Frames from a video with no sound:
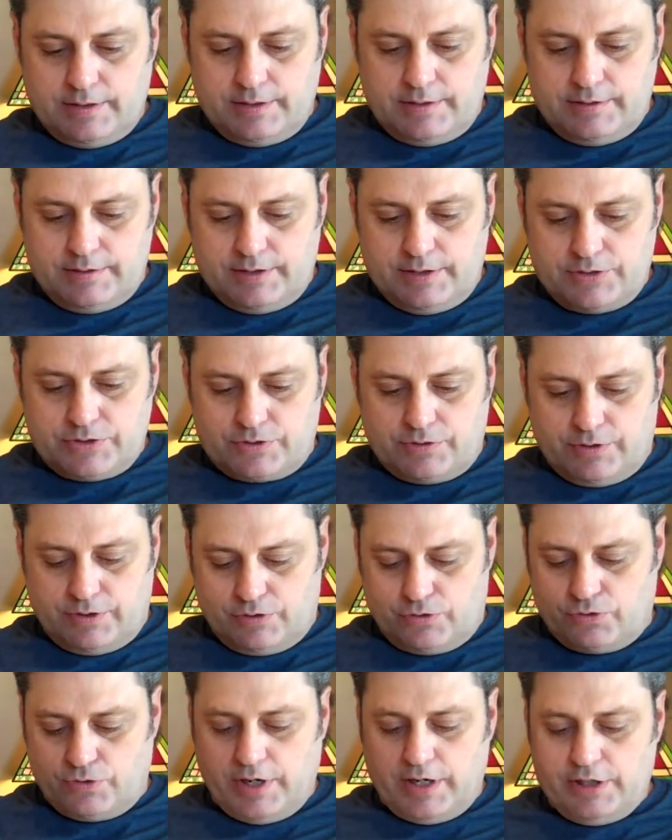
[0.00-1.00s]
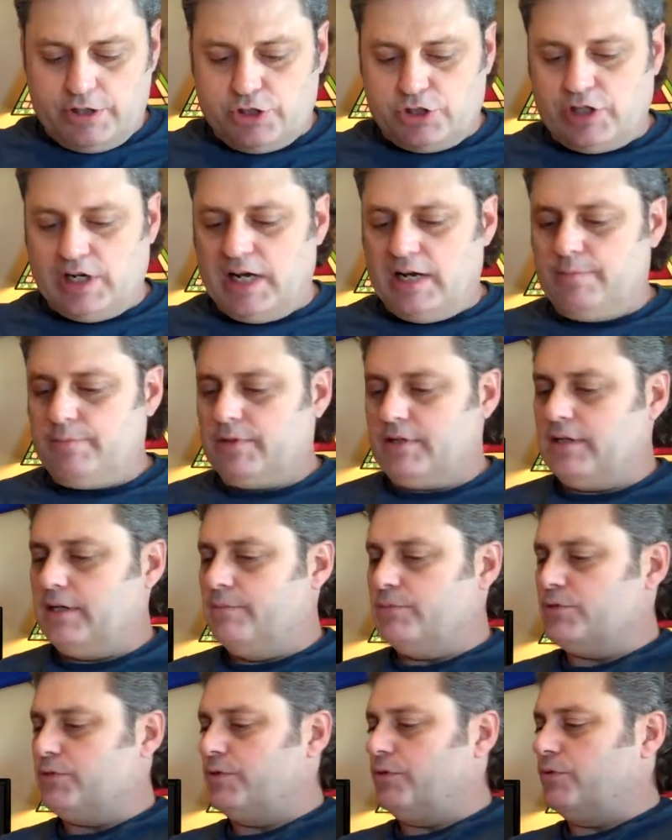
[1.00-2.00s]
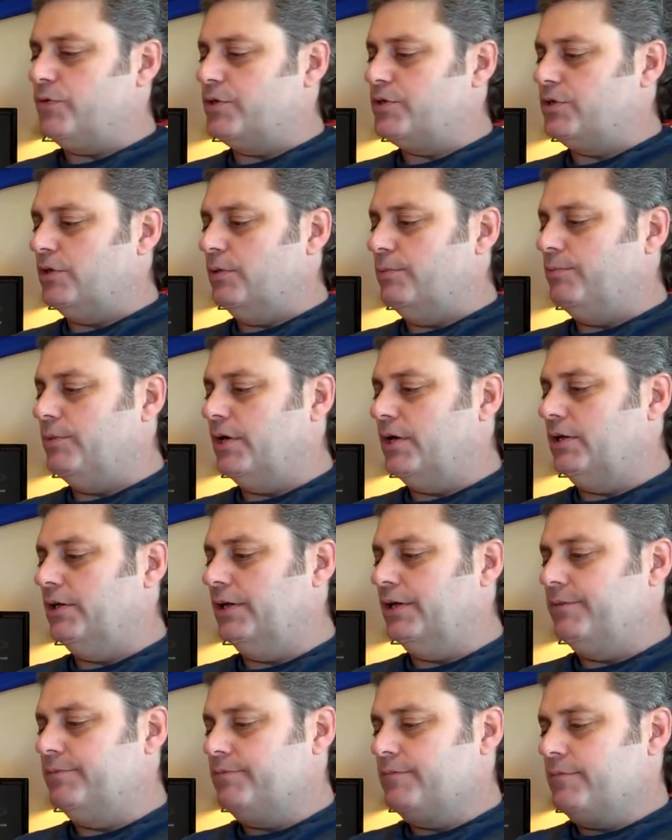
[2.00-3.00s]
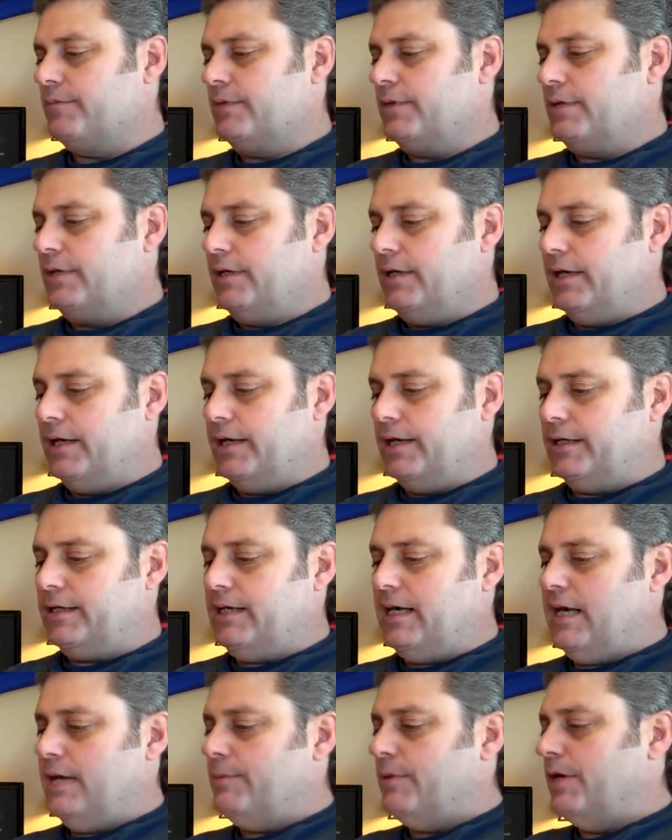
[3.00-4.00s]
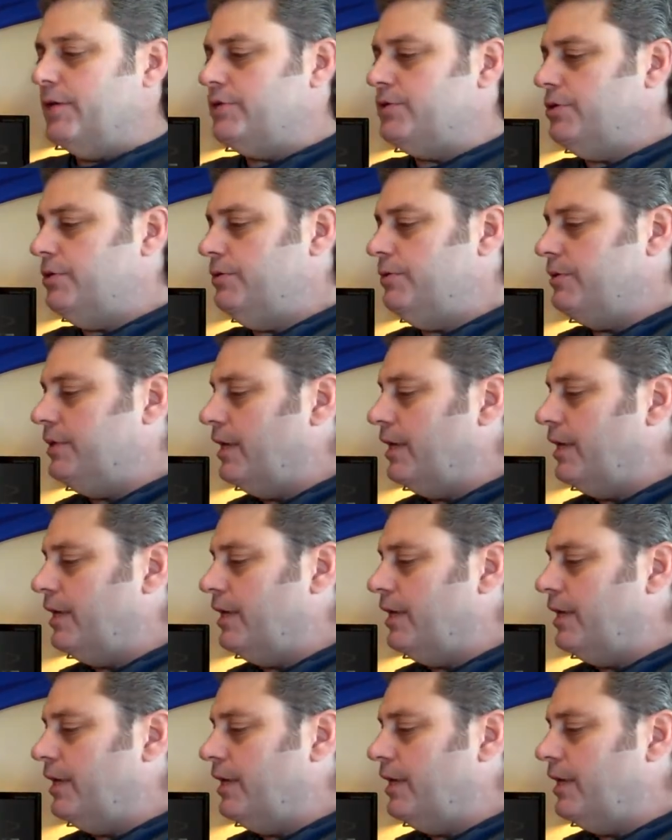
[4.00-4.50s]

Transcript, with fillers: The discs are in great shape. Comes with the original booklet, and it came on two